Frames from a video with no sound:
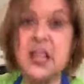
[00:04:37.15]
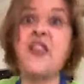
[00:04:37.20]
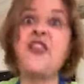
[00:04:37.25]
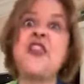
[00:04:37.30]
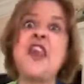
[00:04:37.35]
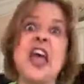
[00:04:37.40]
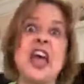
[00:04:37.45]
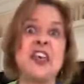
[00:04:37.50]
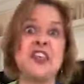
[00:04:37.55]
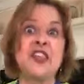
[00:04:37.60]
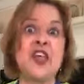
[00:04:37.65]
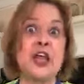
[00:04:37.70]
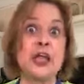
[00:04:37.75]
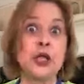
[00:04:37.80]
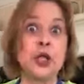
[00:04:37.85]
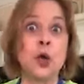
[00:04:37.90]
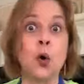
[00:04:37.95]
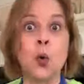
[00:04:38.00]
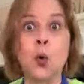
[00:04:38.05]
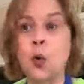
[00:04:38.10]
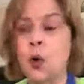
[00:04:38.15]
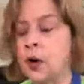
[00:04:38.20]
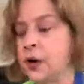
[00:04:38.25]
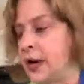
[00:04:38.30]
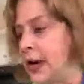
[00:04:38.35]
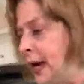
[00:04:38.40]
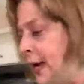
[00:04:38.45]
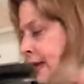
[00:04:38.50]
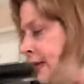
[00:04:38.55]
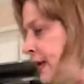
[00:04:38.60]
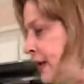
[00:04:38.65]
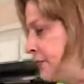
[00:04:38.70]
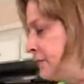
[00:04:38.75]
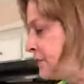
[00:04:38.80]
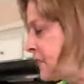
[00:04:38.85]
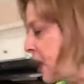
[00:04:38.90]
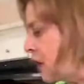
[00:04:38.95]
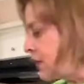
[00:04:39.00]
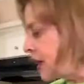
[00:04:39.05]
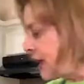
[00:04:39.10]
Thank the Lord. I know.
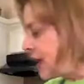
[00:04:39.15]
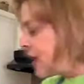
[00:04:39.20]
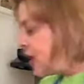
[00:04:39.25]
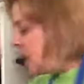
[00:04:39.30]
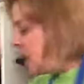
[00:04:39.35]
Okay,